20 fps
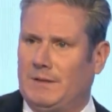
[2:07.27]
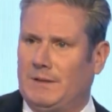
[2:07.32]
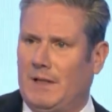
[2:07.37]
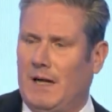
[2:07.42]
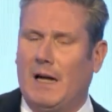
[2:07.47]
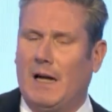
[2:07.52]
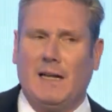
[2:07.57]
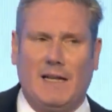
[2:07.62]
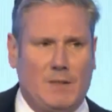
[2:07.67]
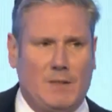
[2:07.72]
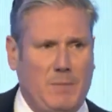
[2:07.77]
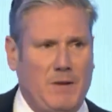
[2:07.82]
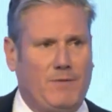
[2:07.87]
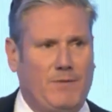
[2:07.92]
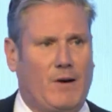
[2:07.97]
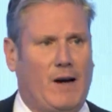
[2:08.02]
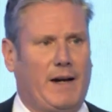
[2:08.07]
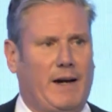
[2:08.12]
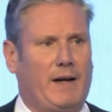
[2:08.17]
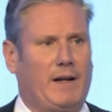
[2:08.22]
And let's be
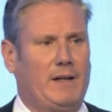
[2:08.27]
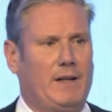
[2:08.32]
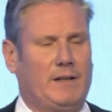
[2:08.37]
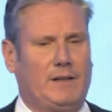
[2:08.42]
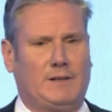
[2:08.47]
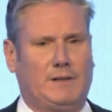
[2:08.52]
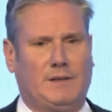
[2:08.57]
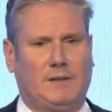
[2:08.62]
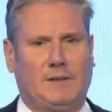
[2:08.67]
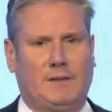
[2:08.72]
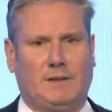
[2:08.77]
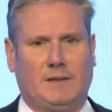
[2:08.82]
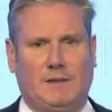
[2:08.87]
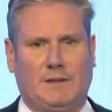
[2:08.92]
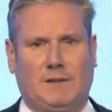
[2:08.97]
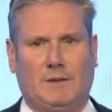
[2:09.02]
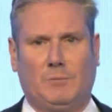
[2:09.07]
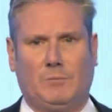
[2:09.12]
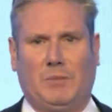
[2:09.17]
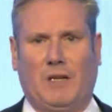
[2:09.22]
frank,
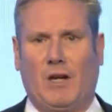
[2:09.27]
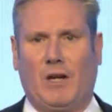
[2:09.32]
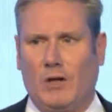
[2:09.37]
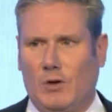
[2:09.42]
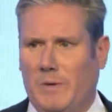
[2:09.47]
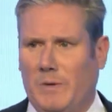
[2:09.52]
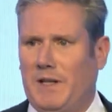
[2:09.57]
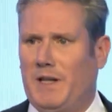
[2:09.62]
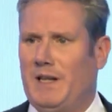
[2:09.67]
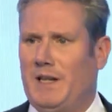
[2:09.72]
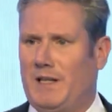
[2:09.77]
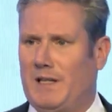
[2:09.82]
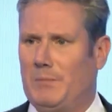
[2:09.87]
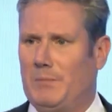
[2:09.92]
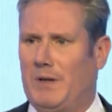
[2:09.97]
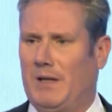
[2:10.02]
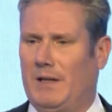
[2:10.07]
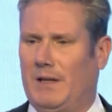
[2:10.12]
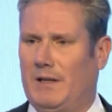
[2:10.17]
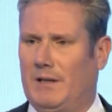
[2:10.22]
because we need to
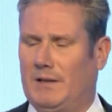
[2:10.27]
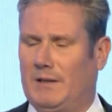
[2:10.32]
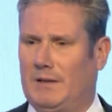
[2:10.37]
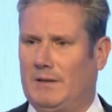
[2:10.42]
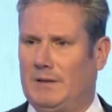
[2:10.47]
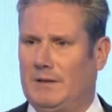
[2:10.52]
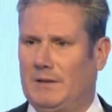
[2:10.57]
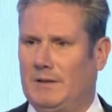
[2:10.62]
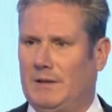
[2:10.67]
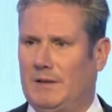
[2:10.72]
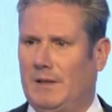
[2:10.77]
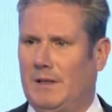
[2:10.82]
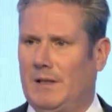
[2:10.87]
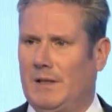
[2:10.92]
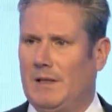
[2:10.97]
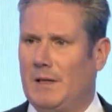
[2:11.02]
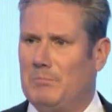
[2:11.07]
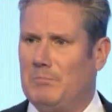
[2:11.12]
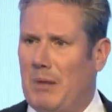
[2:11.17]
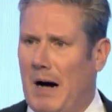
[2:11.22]
be.
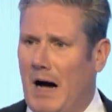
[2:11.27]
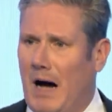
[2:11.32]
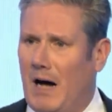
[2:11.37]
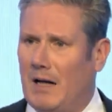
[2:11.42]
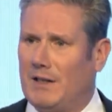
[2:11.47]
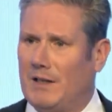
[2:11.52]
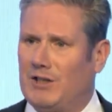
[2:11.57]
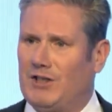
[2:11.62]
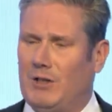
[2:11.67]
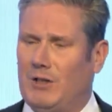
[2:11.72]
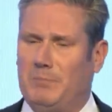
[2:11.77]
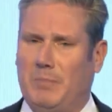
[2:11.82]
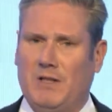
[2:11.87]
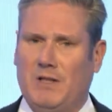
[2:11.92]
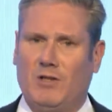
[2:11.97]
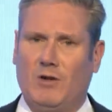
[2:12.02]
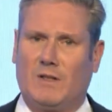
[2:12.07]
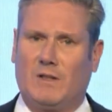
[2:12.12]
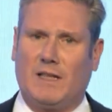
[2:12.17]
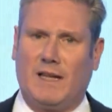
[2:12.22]
Partnership is
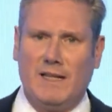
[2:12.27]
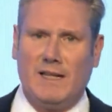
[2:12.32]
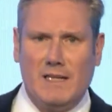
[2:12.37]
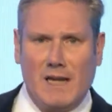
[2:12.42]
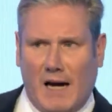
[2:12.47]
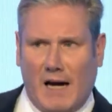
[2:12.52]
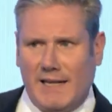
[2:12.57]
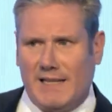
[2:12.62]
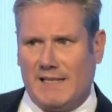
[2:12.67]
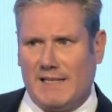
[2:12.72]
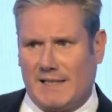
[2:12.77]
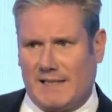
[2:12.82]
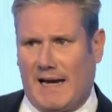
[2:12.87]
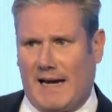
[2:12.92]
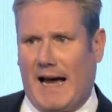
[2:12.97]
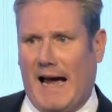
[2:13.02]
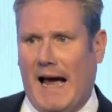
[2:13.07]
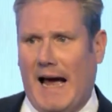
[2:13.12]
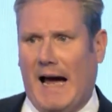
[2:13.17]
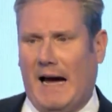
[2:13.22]
not a nice to
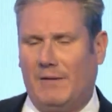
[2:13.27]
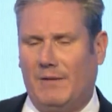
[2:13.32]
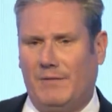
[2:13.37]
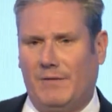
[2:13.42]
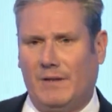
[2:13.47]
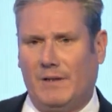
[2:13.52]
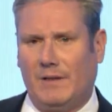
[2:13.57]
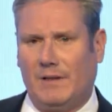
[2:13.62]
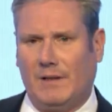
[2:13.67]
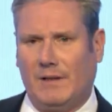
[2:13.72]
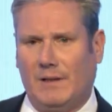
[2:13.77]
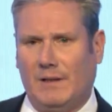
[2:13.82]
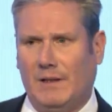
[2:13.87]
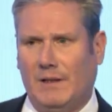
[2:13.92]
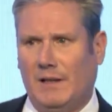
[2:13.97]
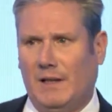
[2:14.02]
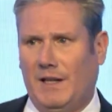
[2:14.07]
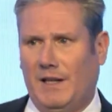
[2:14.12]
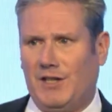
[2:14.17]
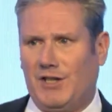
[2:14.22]
have,
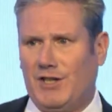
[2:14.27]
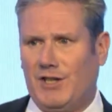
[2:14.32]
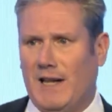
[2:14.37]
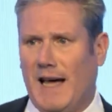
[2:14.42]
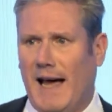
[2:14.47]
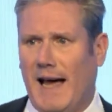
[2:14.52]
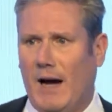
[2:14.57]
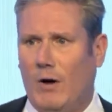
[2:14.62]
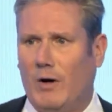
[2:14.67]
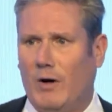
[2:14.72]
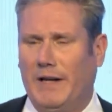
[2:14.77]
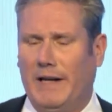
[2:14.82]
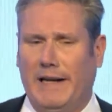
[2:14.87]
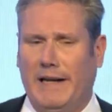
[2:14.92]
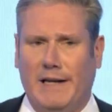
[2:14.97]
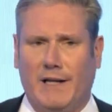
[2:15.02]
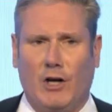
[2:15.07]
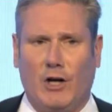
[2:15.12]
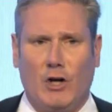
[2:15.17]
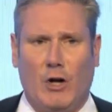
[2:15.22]
it's now an
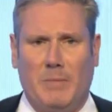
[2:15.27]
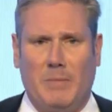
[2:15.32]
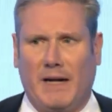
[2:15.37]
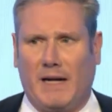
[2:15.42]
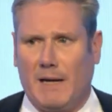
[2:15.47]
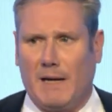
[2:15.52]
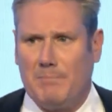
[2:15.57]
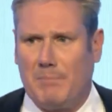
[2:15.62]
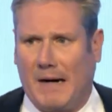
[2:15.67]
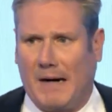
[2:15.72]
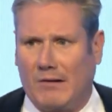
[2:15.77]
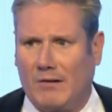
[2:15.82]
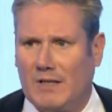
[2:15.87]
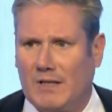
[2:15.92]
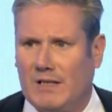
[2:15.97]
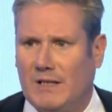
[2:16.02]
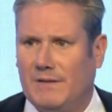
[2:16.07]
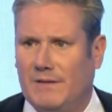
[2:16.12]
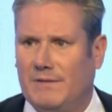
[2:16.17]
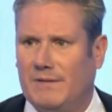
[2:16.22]
economic
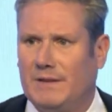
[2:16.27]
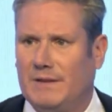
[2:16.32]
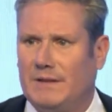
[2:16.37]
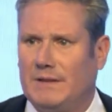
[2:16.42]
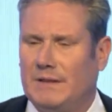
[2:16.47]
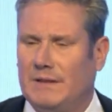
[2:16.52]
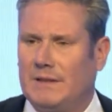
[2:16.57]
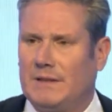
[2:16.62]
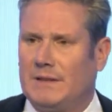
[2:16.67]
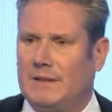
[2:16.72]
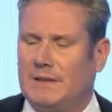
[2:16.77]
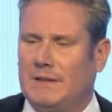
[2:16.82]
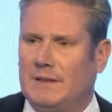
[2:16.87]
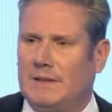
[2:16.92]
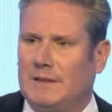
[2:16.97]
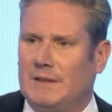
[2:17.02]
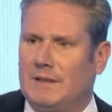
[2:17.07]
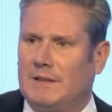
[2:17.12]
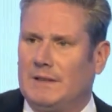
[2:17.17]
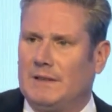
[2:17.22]
imperative.
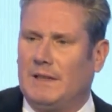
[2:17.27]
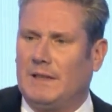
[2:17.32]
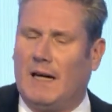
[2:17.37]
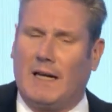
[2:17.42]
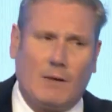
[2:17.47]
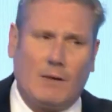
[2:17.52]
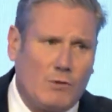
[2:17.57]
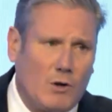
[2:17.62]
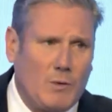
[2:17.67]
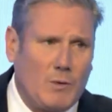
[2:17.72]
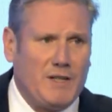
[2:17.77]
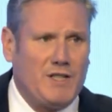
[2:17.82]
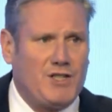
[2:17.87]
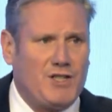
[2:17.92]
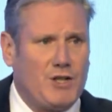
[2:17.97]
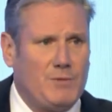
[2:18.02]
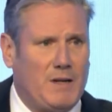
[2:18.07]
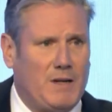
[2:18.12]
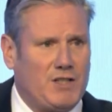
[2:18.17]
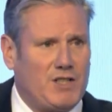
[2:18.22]
I don't want to waste
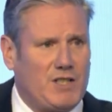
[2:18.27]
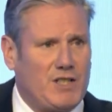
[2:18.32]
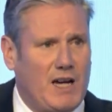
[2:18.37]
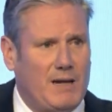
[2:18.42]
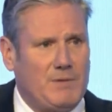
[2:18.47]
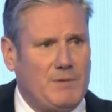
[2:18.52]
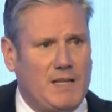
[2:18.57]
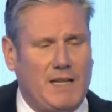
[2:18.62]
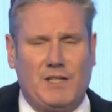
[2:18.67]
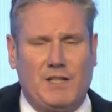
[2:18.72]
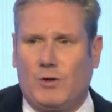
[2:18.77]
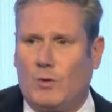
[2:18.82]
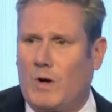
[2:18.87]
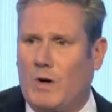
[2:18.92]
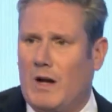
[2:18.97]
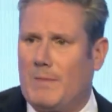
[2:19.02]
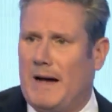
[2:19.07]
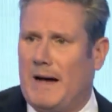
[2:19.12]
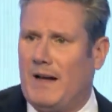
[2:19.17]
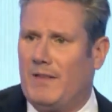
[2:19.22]
too much time today
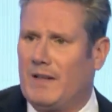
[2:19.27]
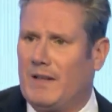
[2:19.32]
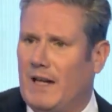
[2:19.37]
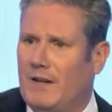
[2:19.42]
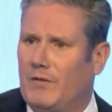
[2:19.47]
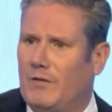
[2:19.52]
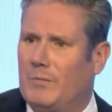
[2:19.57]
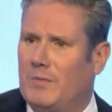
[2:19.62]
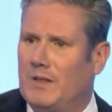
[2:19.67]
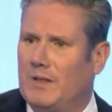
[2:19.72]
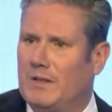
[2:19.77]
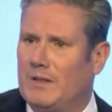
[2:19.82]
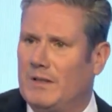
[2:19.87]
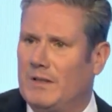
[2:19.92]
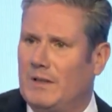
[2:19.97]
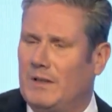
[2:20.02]
talking about the government,